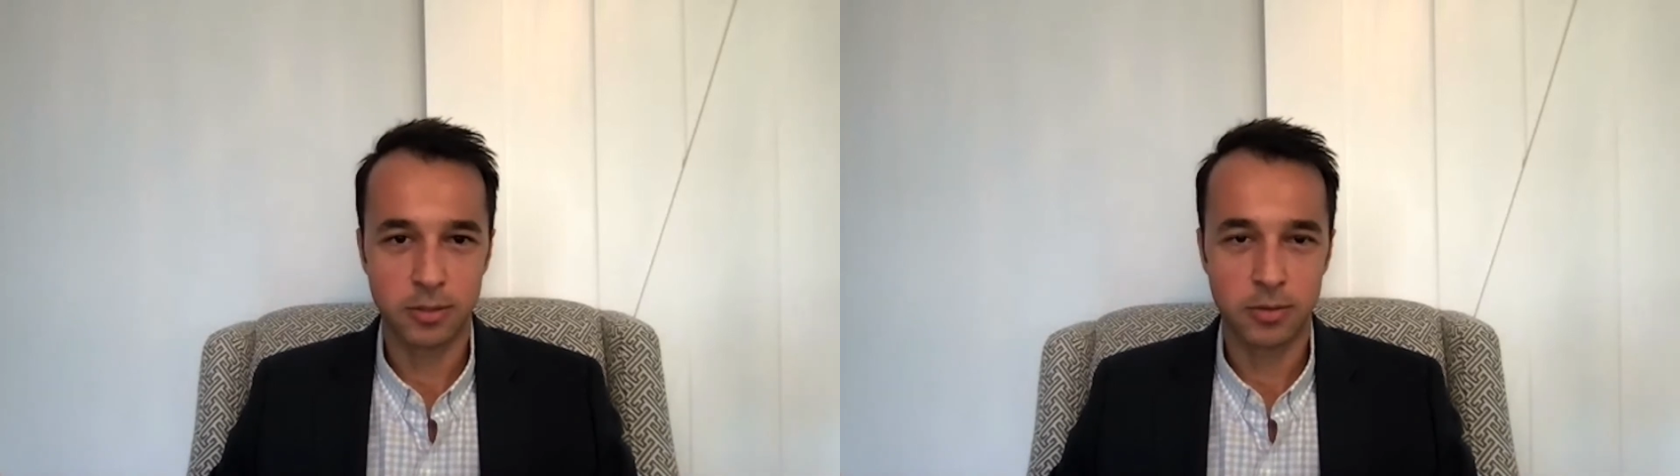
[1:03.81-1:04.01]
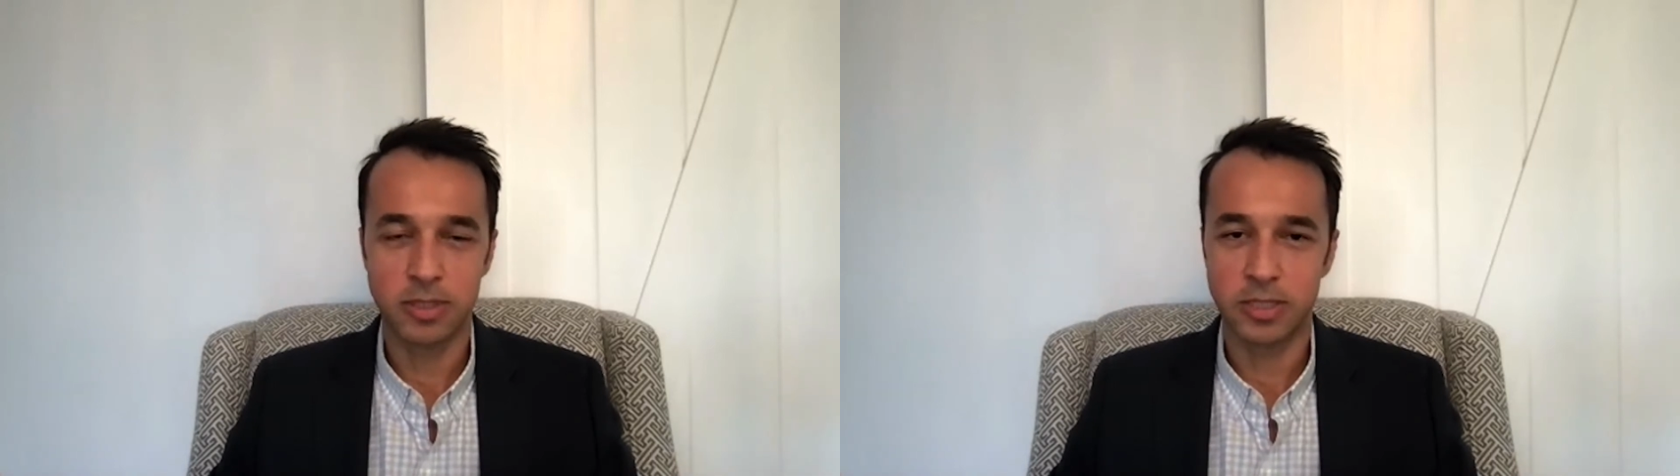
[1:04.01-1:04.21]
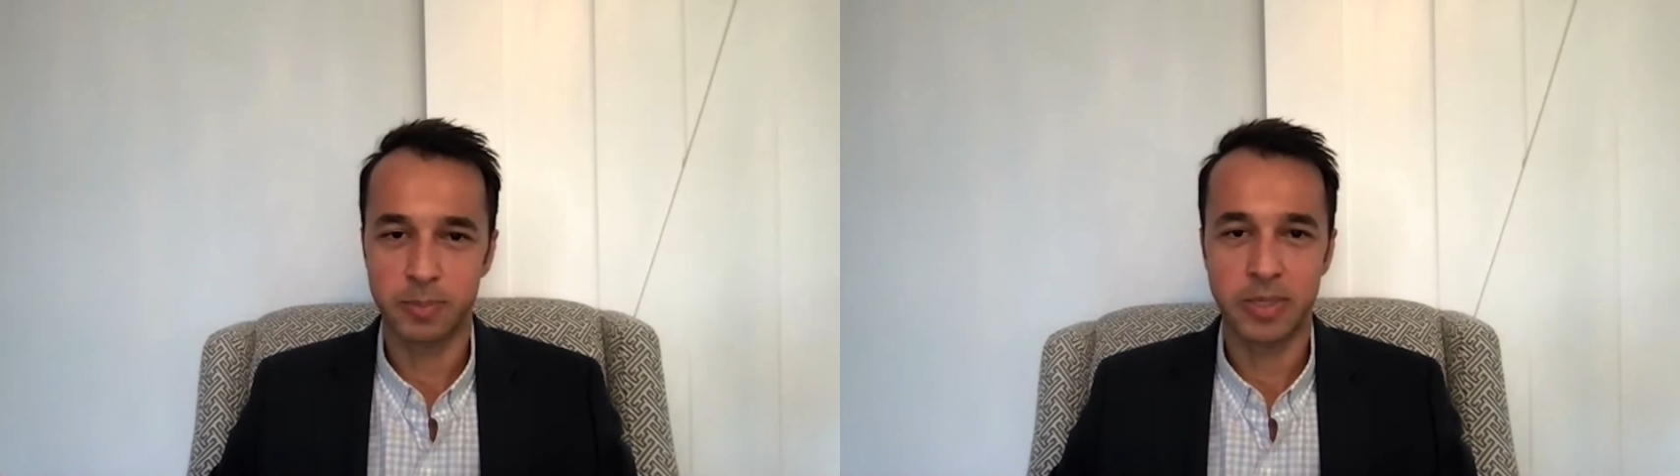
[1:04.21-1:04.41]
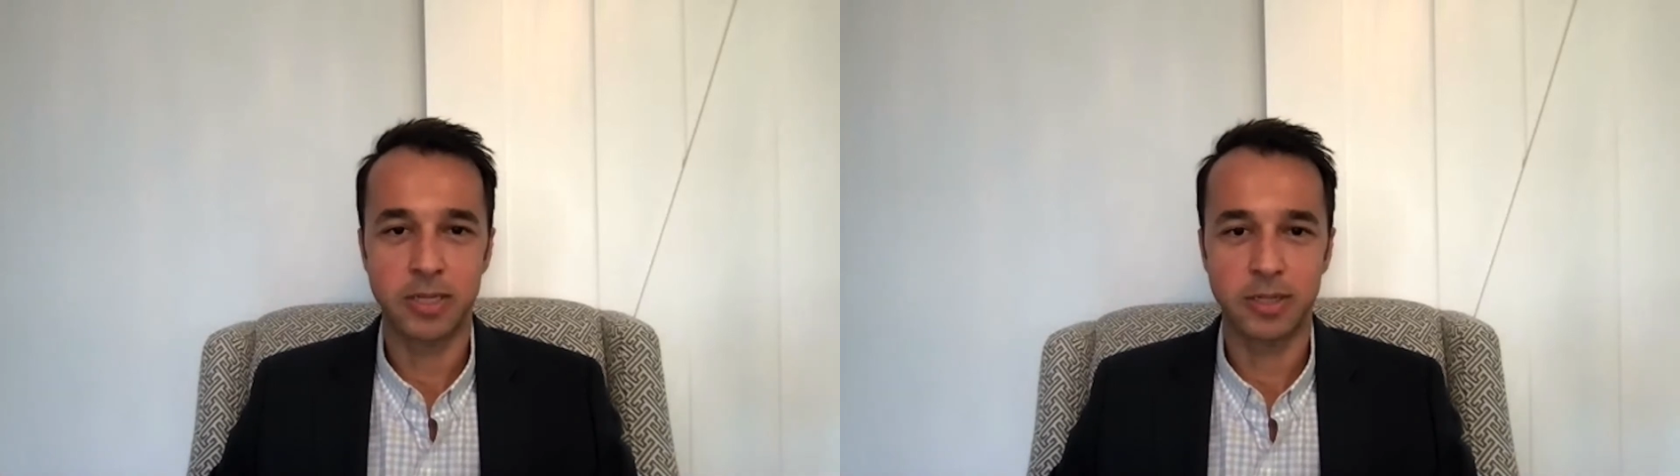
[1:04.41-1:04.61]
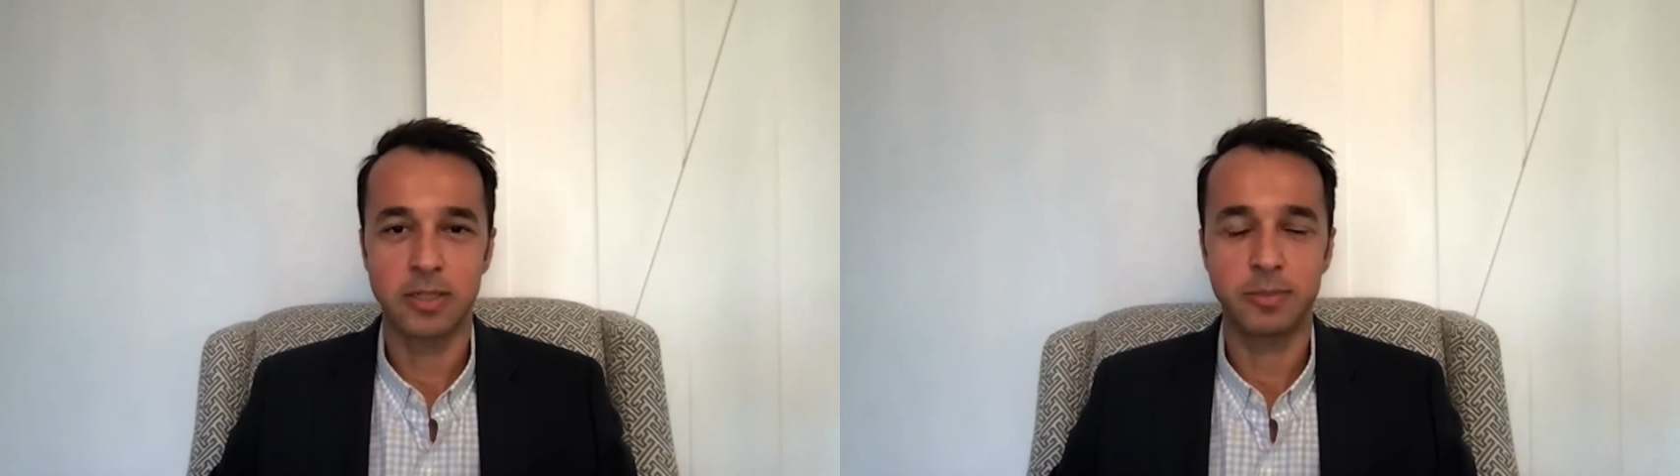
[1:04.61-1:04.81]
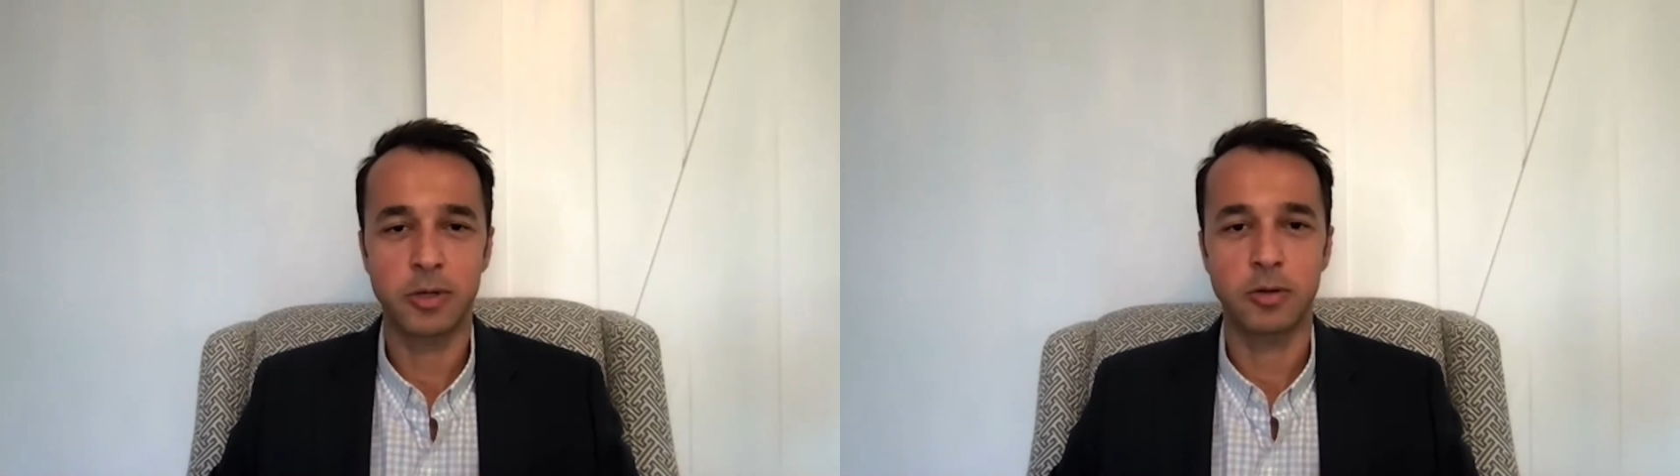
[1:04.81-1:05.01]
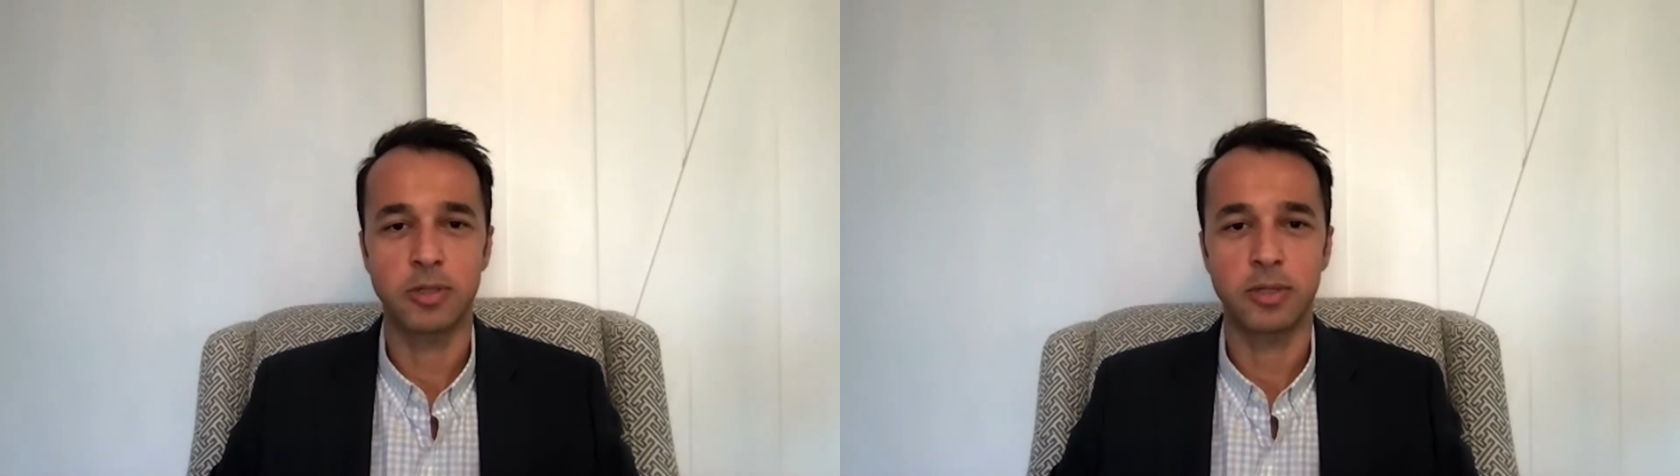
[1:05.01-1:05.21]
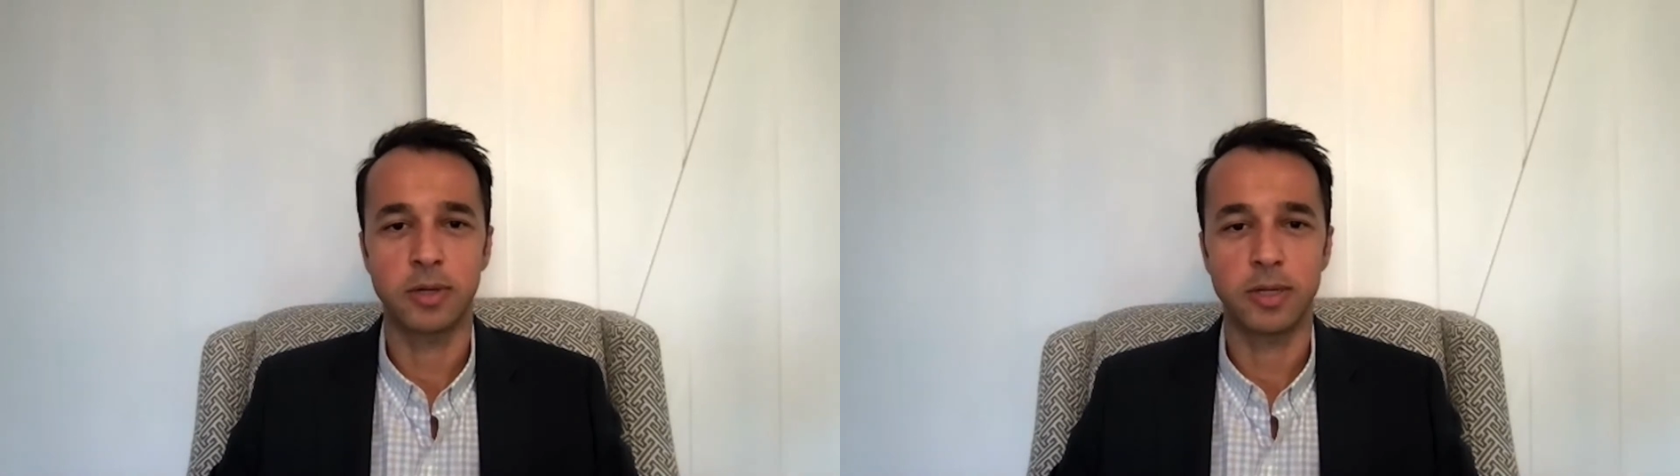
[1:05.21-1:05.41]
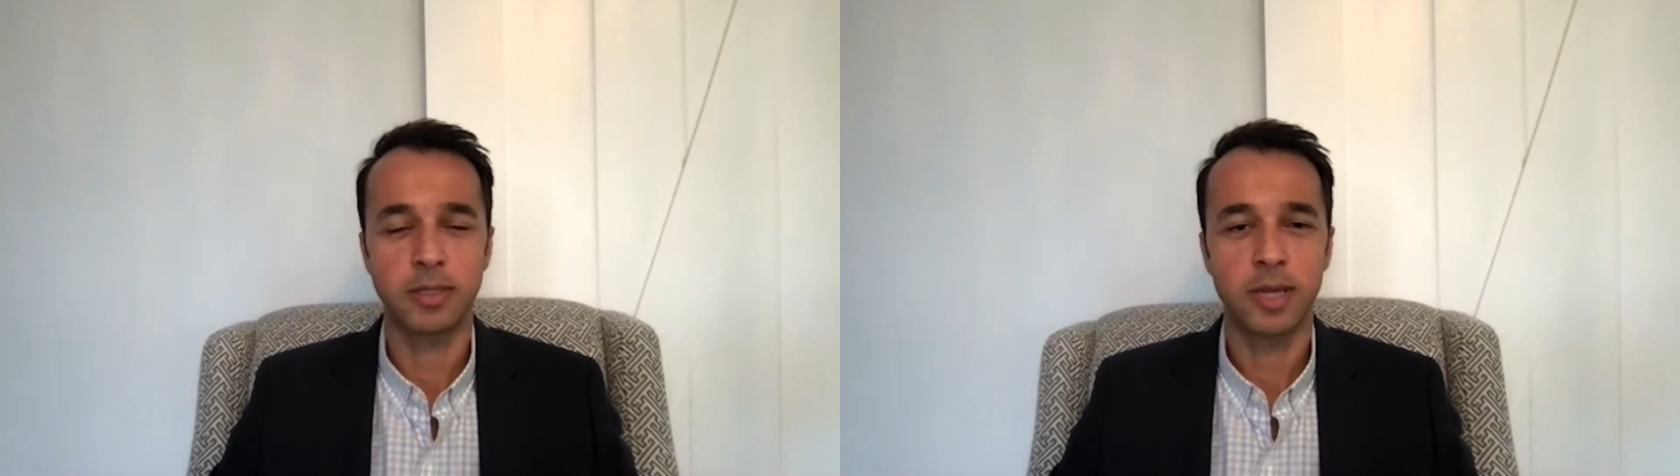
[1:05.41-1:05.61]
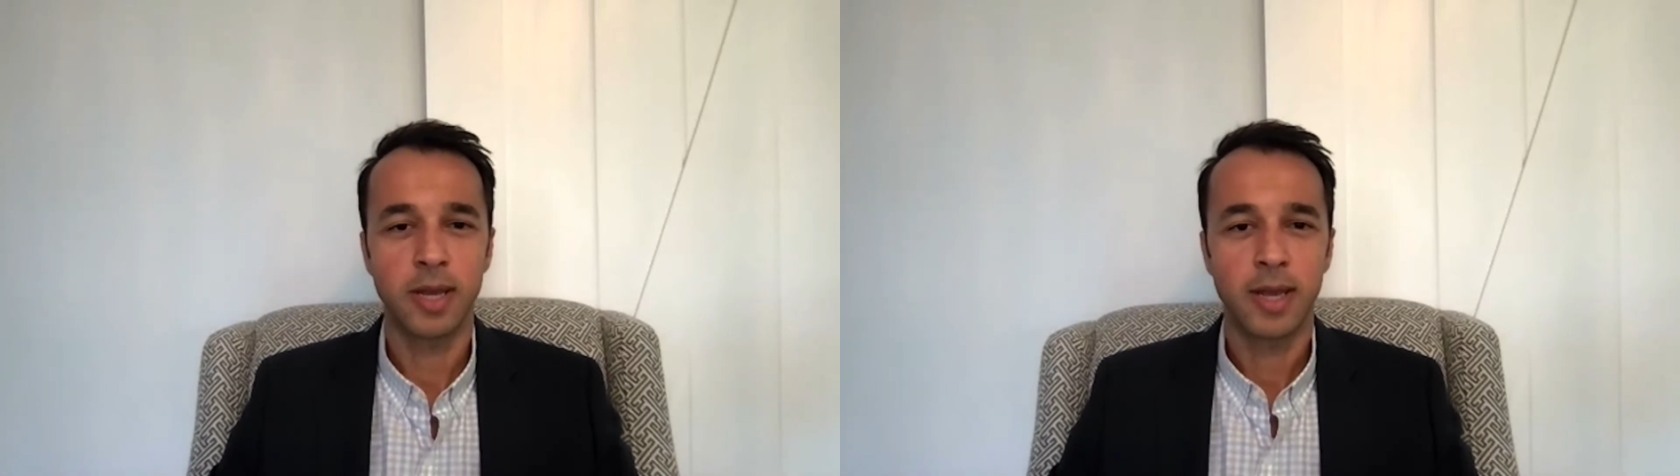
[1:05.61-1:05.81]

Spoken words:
to the speaker series,